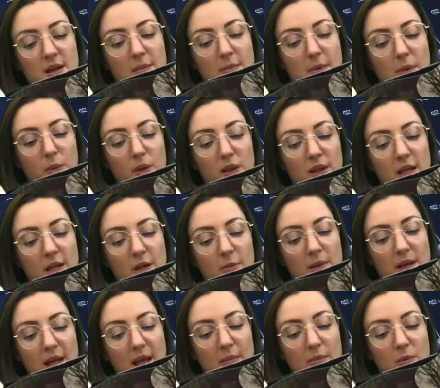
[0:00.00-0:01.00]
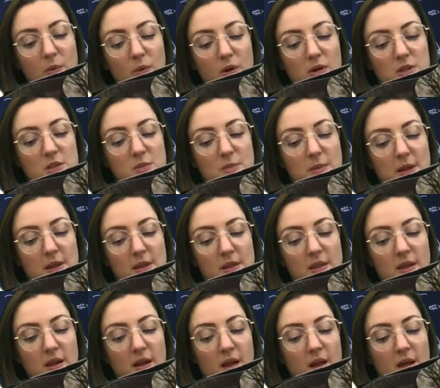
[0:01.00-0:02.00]
But when Letta became the wordsmith,
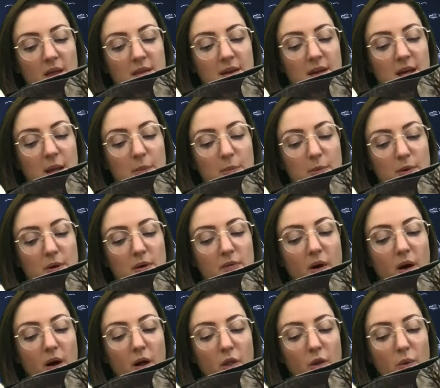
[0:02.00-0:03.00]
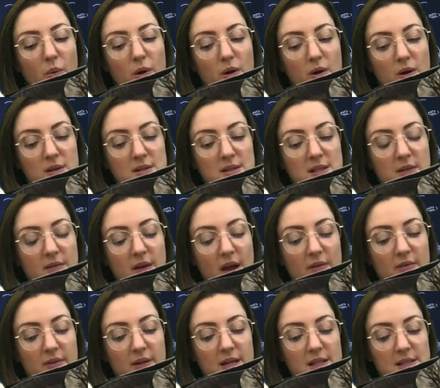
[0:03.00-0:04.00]
the keeper of all the words that have
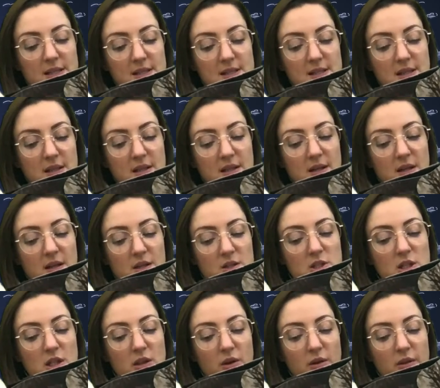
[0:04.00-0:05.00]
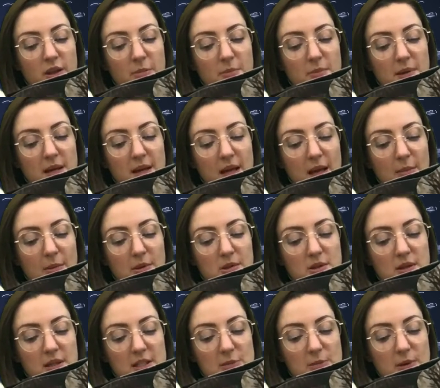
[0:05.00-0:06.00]
ever existed, she learned that being able
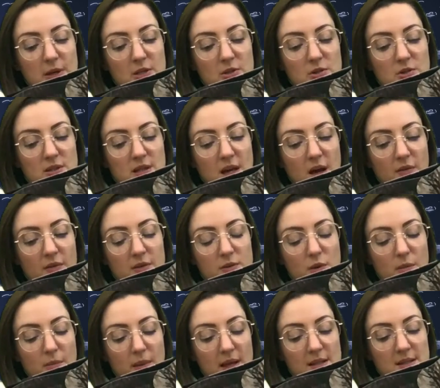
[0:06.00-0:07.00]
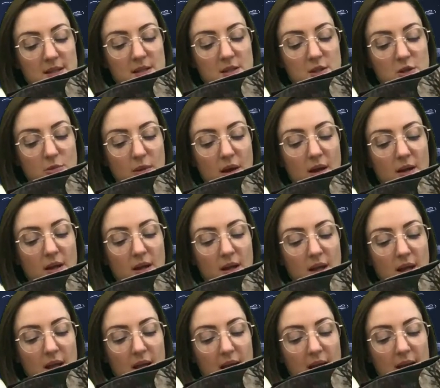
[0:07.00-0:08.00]
to express yourself is what makes us human.
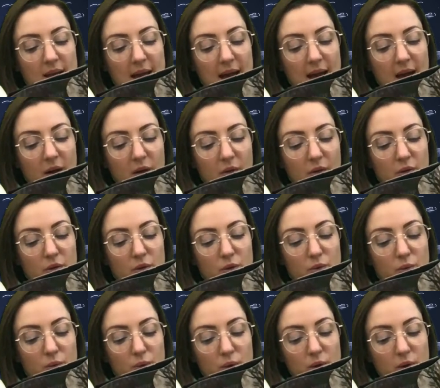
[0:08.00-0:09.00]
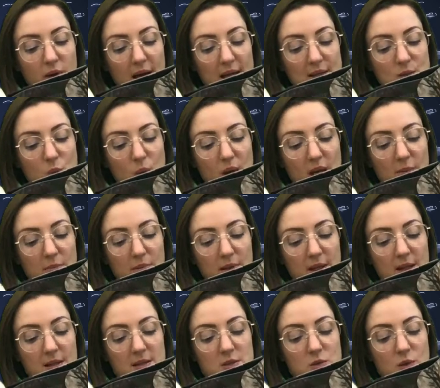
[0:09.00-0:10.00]
And now the new ruler has wicked
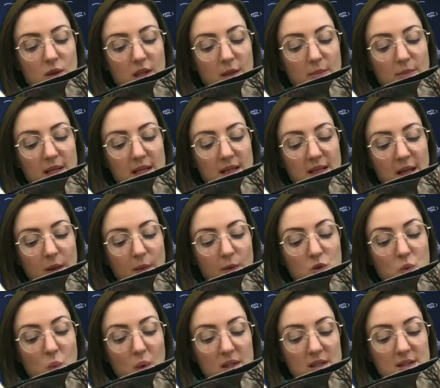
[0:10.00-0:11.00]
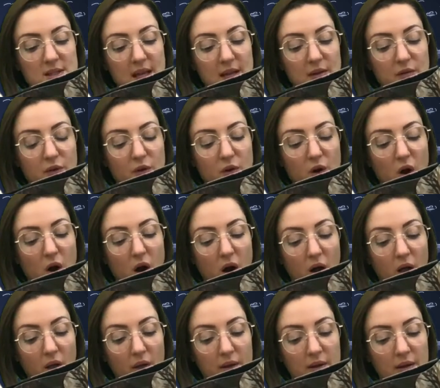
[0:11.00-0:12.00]
plans to eliminate language once and for
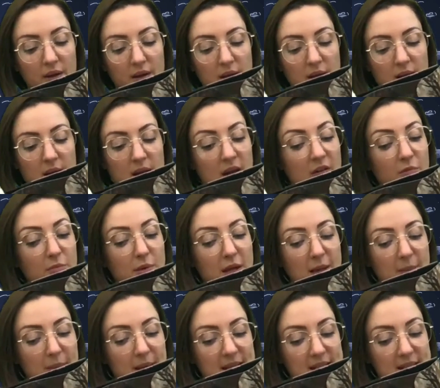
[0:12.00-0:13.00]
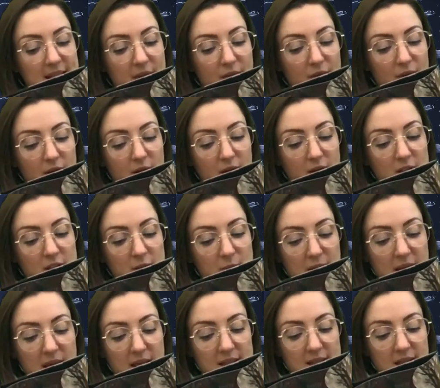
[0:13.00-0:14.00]
all. If babies never
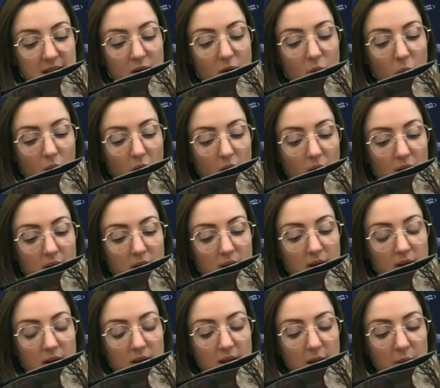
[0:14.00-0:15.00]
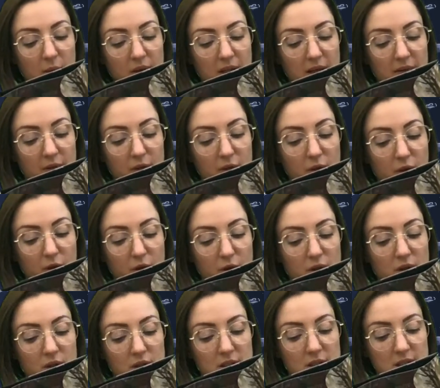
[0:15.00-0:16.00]
speak a single word, they will never
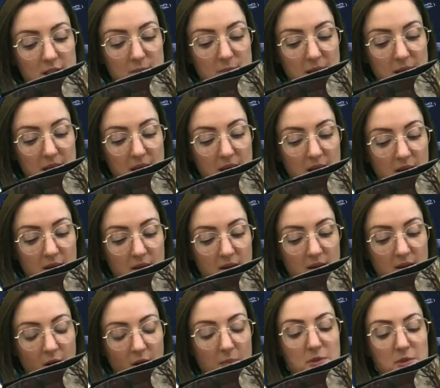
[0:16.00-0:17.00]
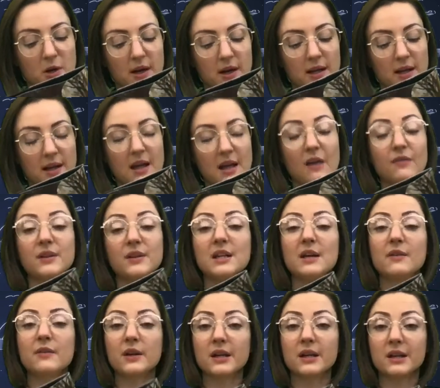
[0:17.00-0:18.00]
learn to speak. If they
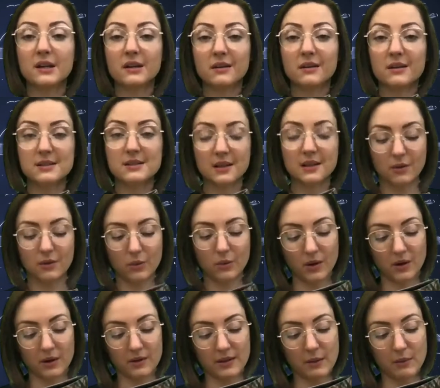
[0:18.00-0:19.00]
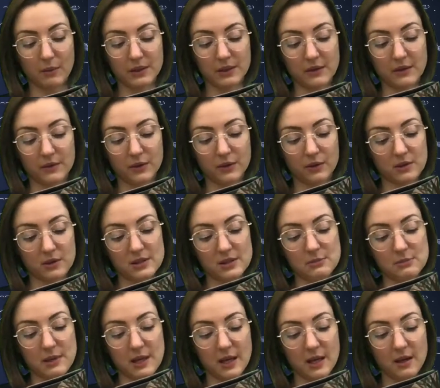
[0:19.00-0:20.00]
never hear a single word, they will never learn to
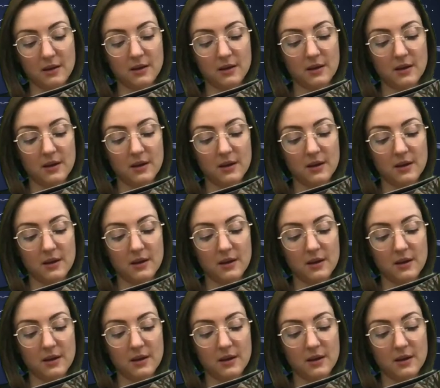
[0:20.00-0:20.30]
speak.